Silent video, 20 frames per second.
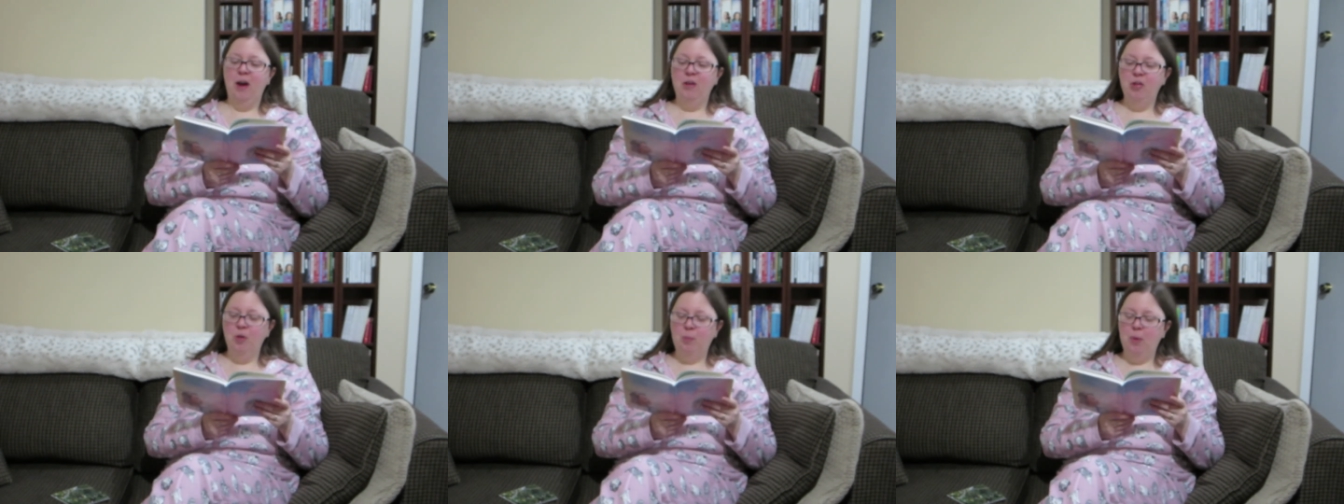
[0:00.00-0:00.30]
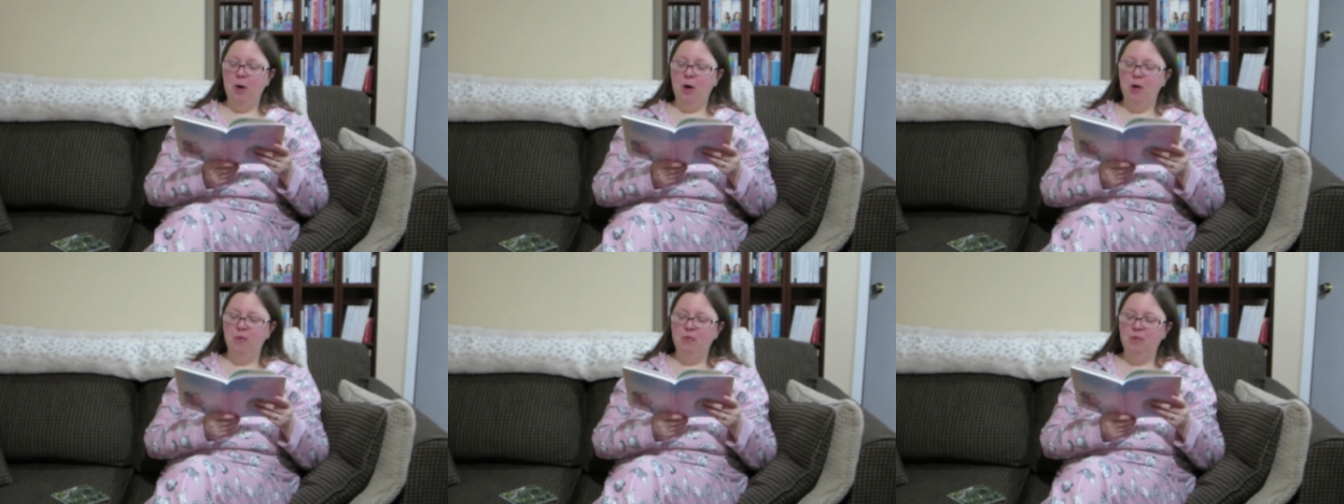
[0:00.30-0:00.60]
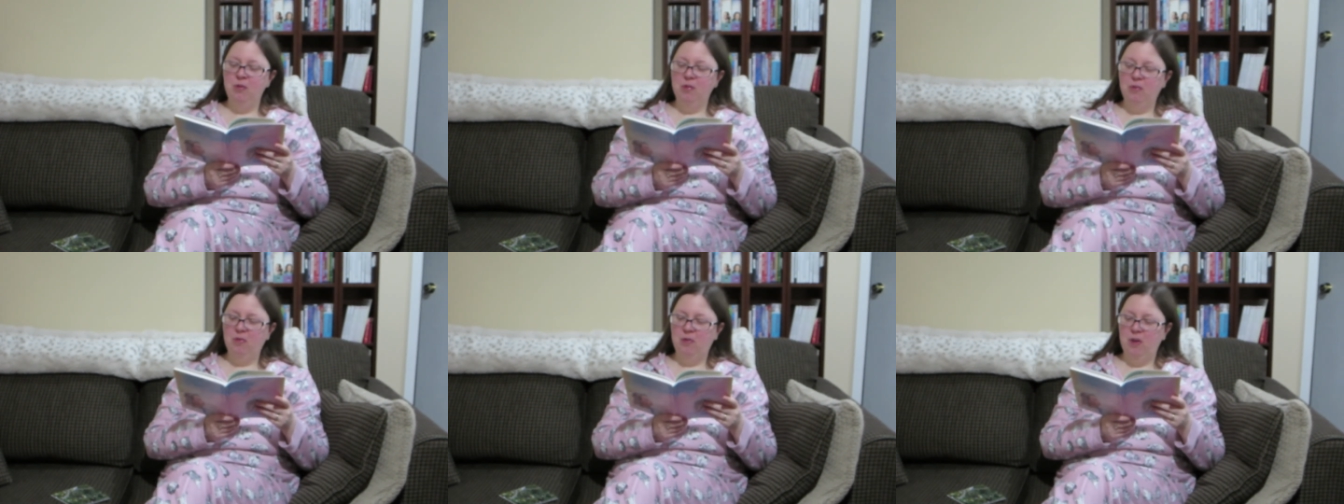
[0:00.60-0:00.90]
the part of
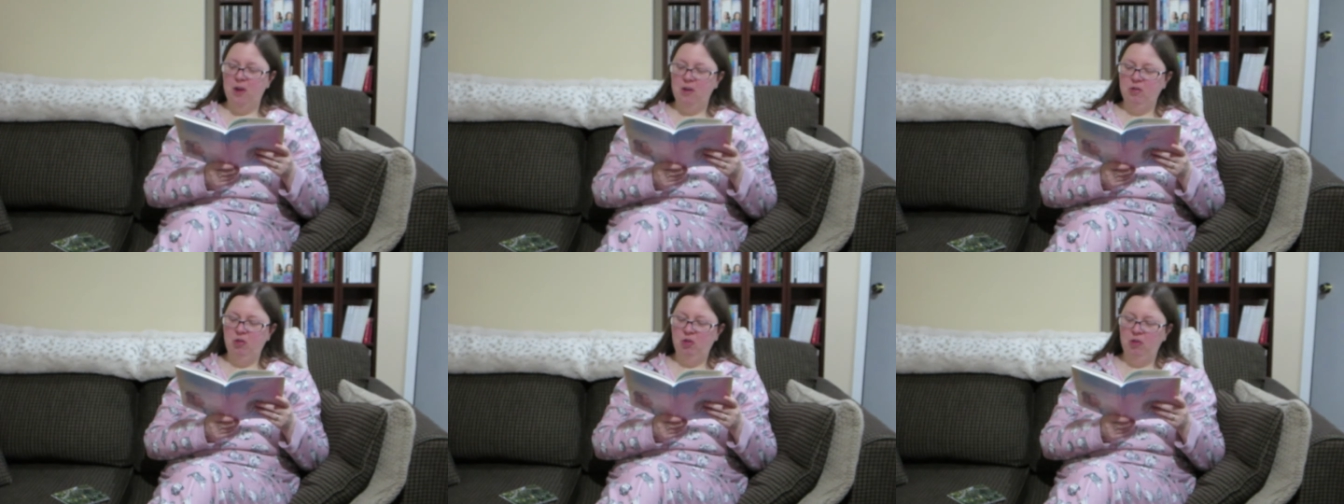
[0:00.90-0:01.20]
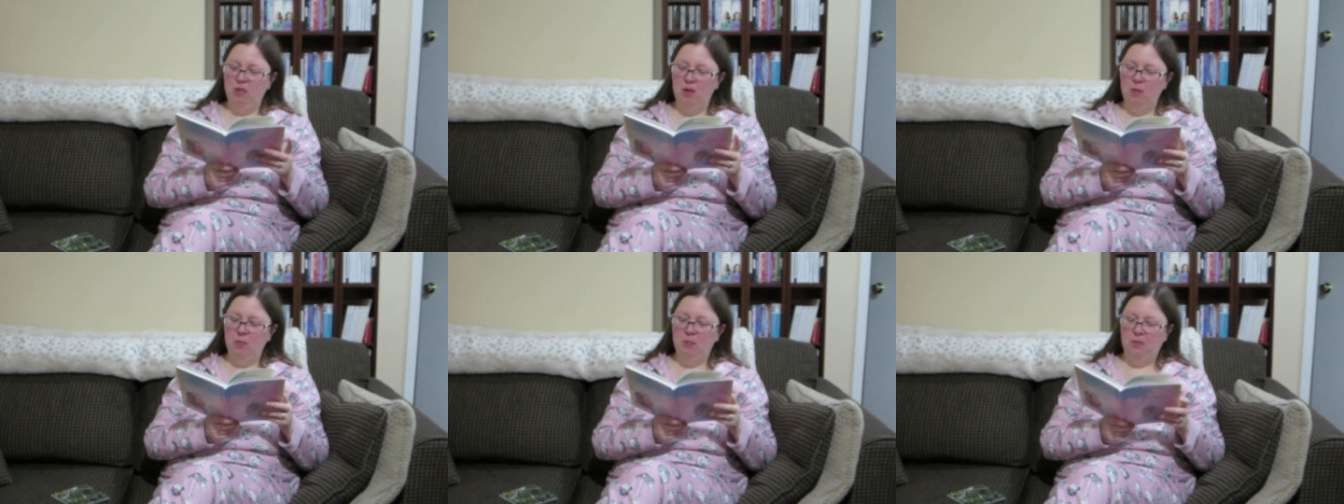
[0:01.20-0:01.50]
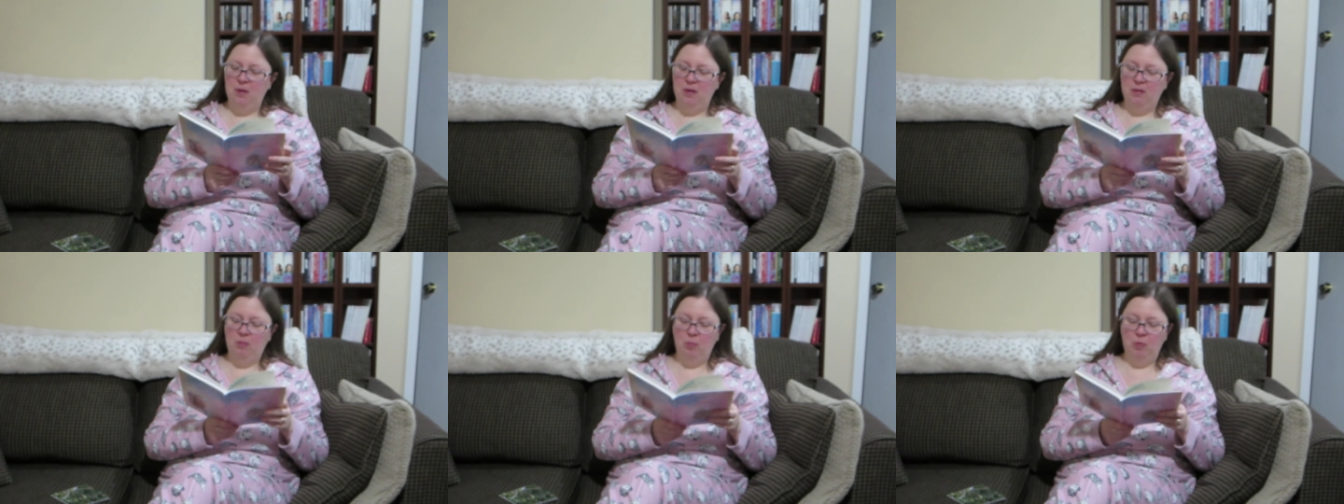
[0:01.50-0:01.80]
her saying she's
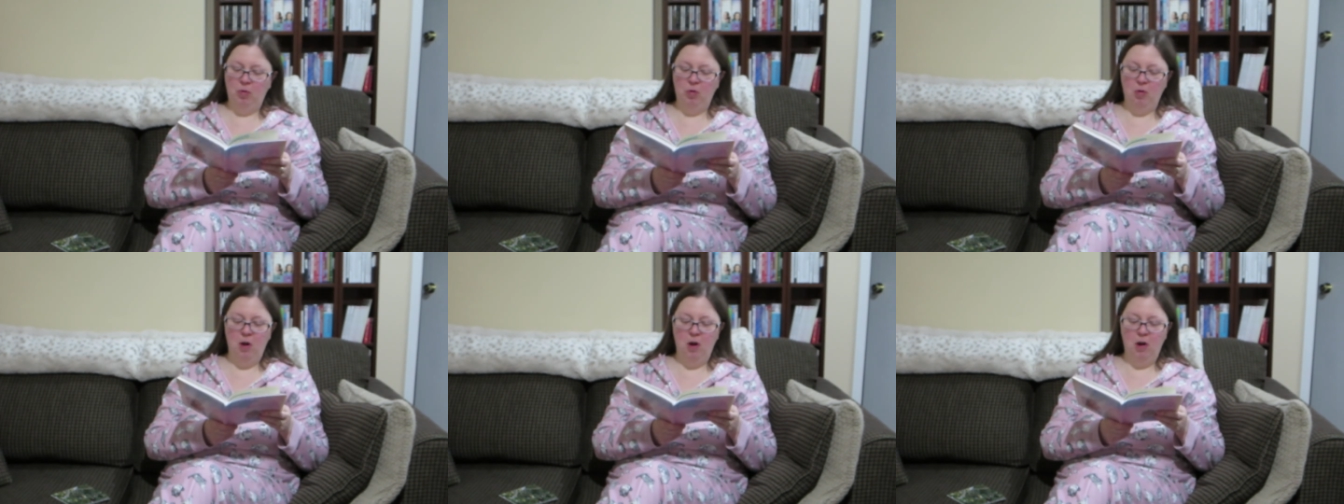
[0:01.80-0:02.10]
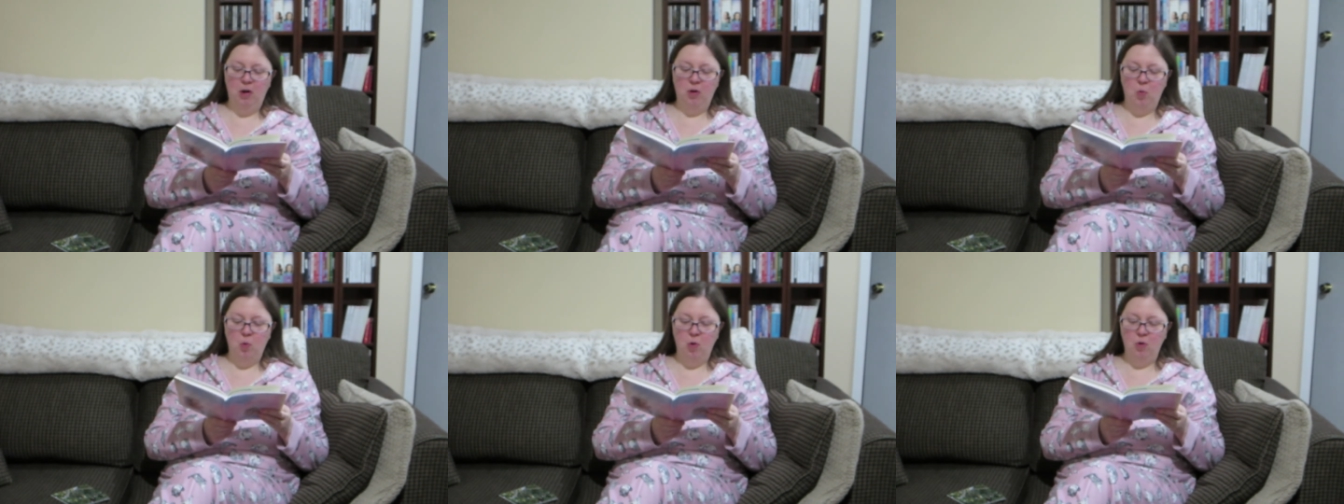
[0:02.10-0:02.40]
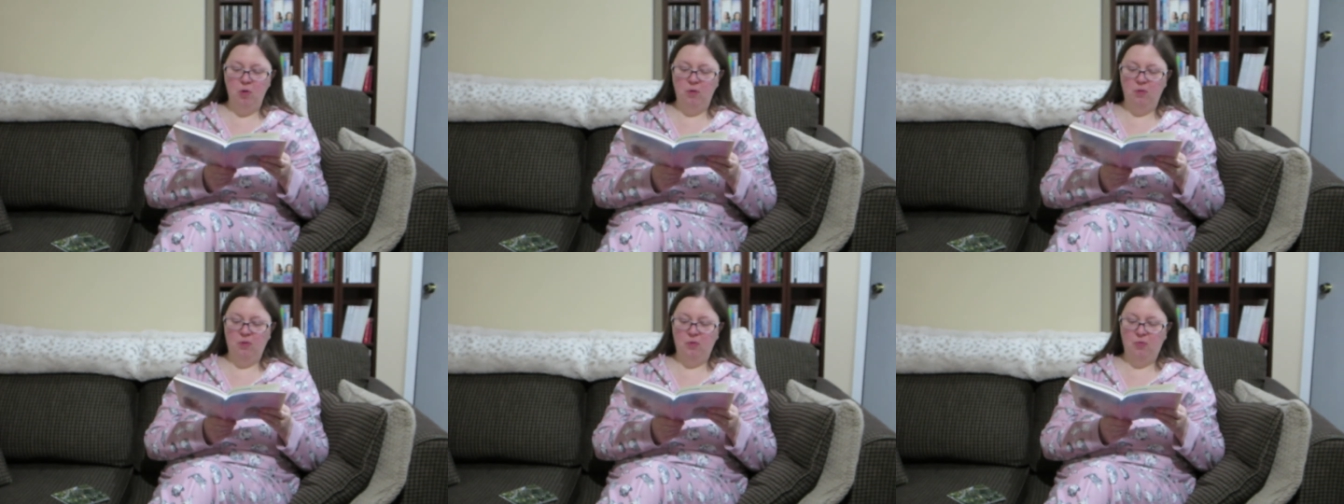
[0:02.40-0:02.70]
obsessed with Law and
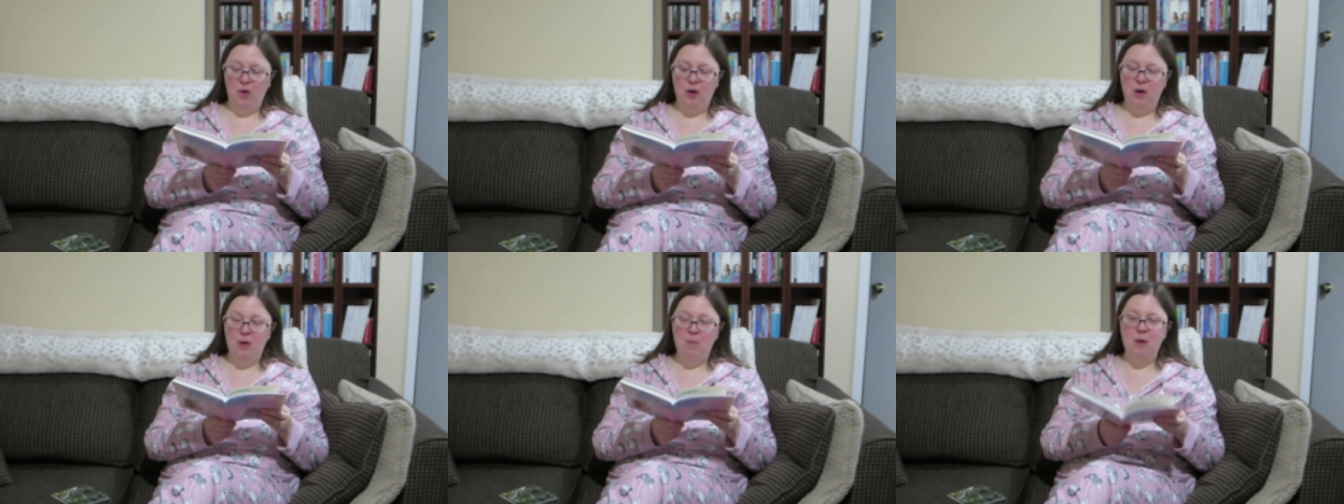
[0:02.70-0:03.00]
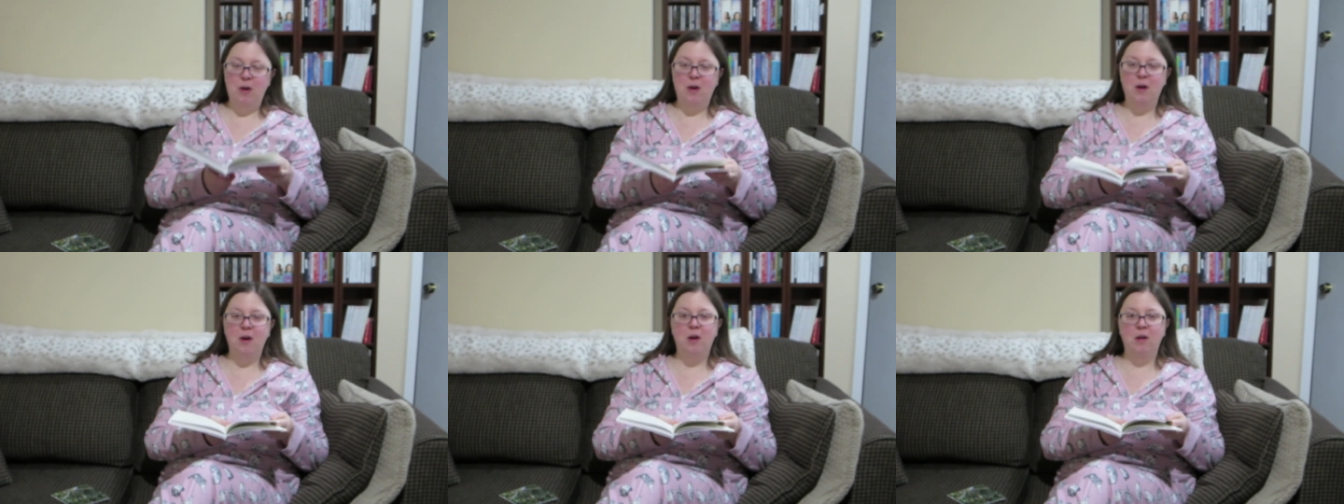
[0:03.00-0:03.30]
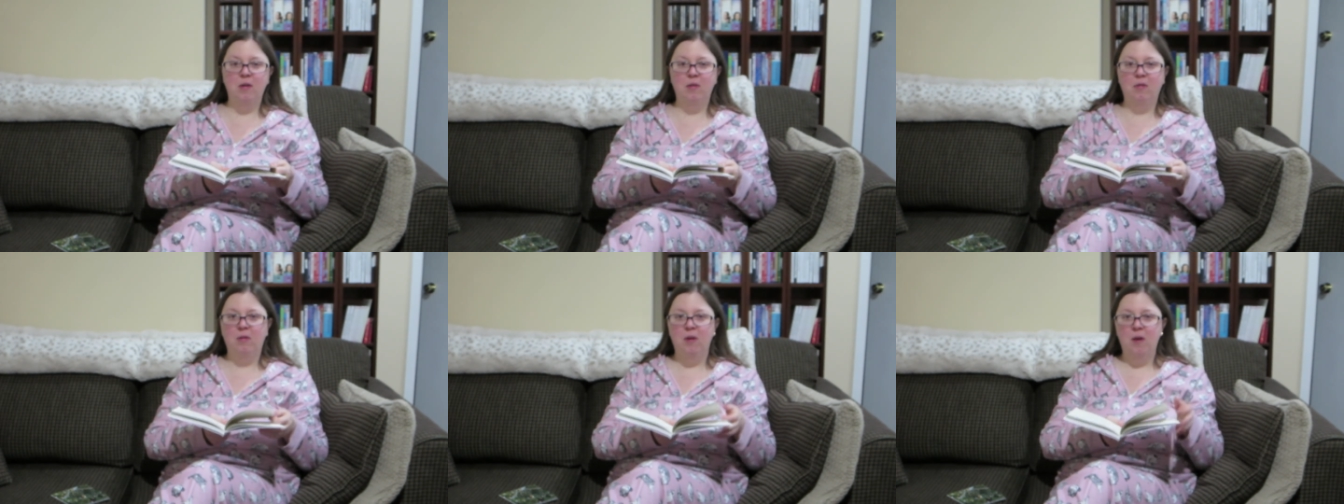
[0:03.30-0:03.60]
Order is funny
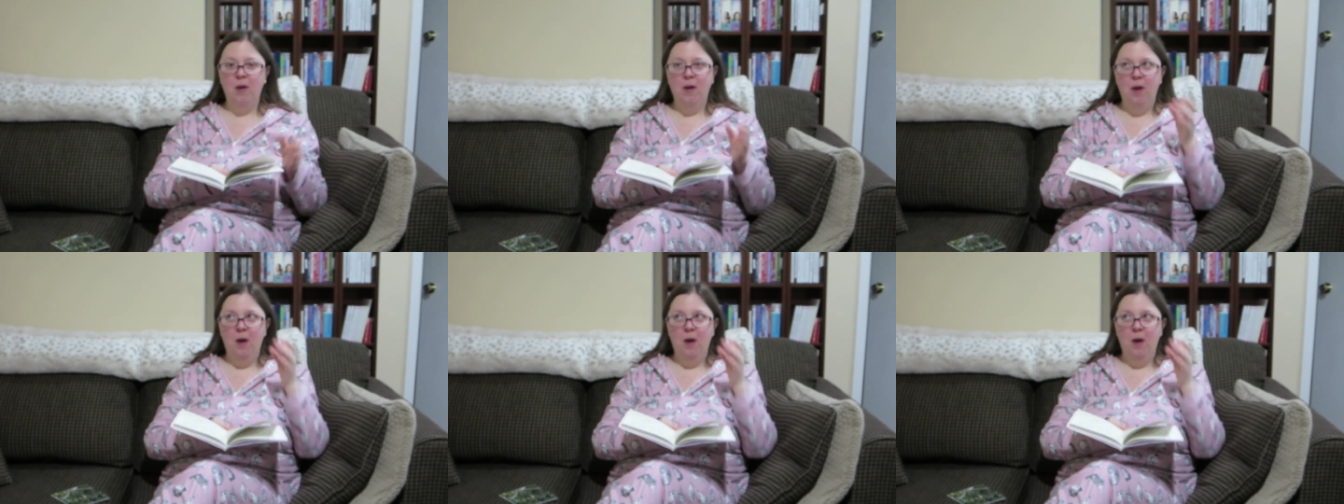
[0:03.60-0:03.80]
because